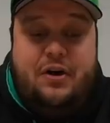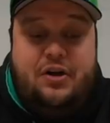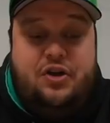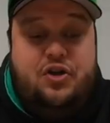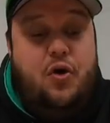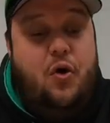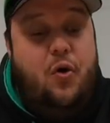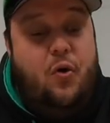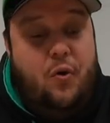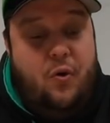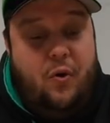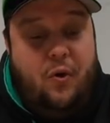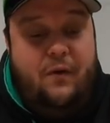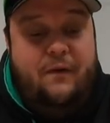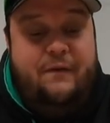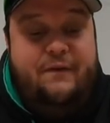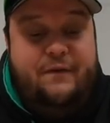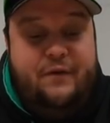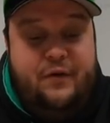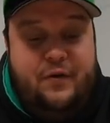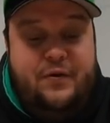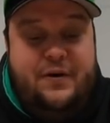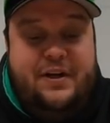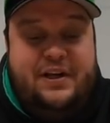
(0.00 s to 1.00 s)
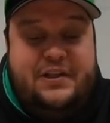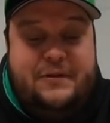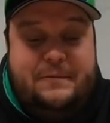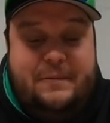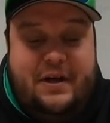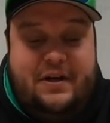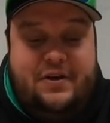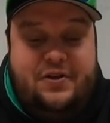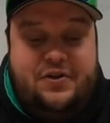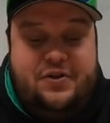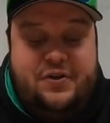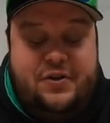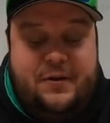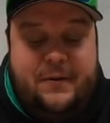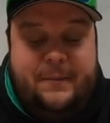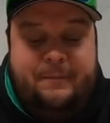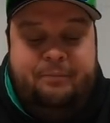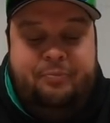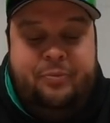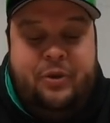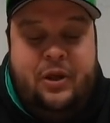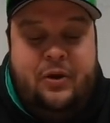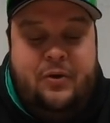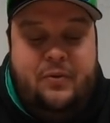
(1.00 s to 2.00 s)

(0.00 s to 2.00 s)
our total food expenditure